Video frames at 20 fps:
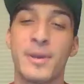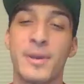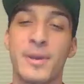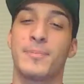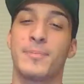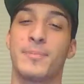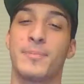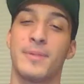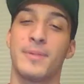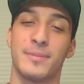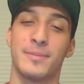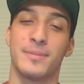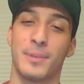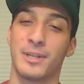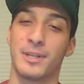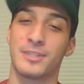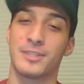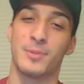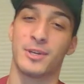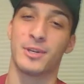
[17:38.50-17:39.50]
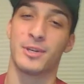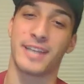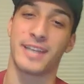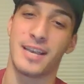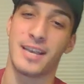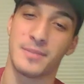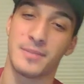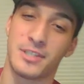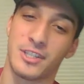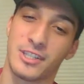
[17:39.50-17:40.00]
we have a bunch more
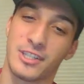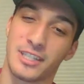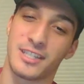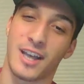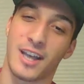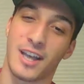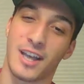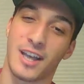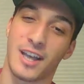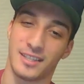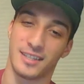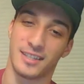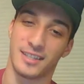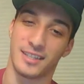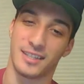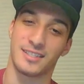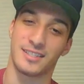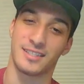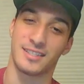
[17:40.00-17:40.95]
games to decide this. It's